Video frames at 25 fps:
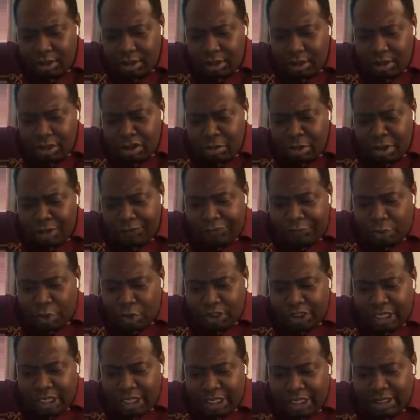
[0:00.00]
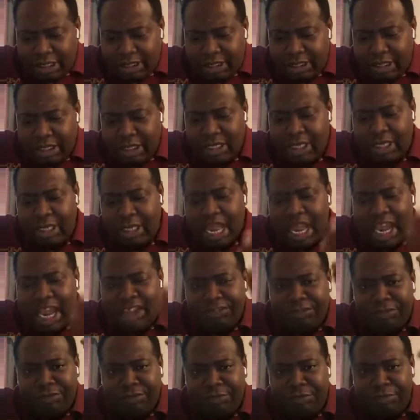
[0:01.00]
Number 14 is
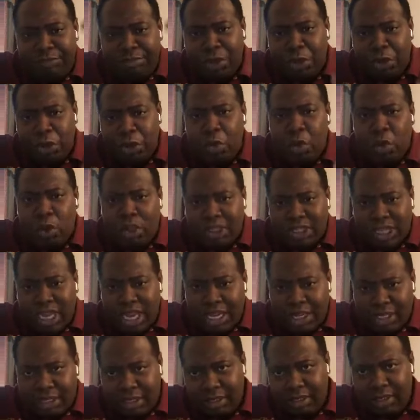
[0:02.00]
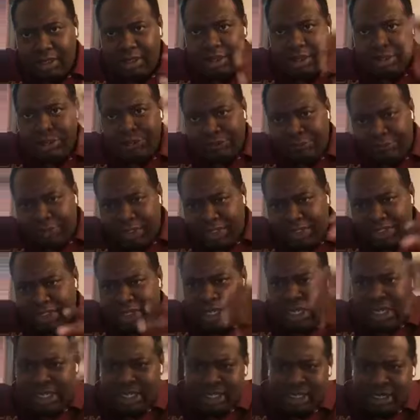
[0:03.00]
life below water,
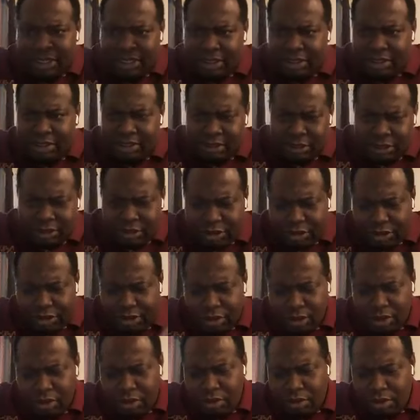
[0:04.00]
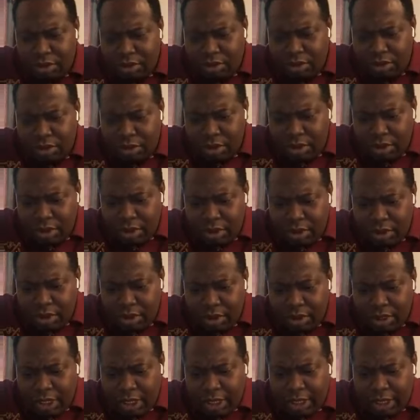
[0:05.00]
fishing, you know.
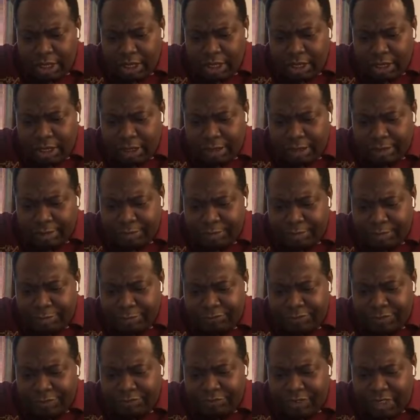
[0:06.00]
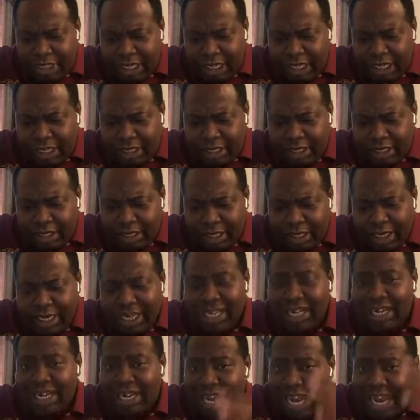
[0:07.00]
15,
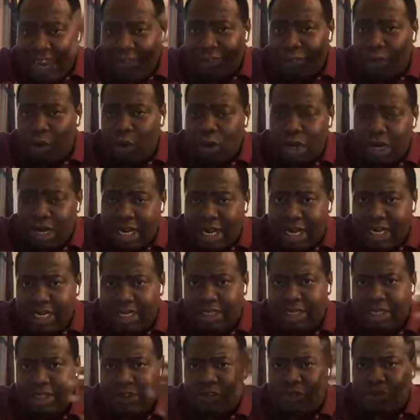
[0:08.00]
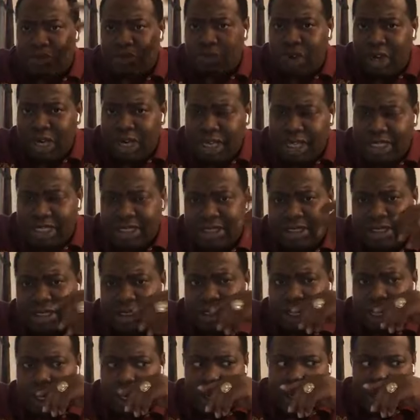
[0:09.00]
life on land,
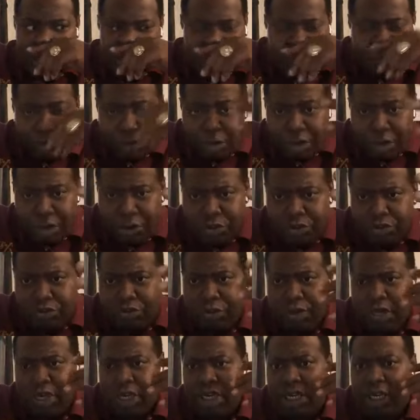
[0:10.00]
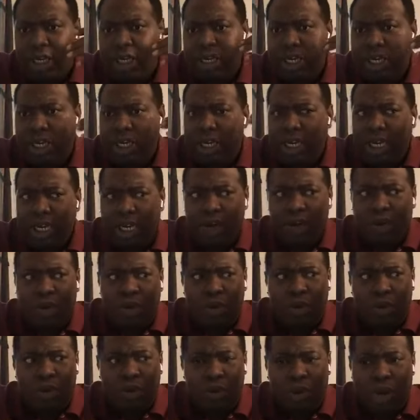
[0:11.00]
trees, forestry, you
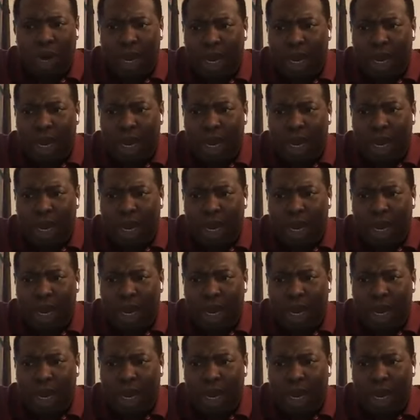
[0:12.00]
know,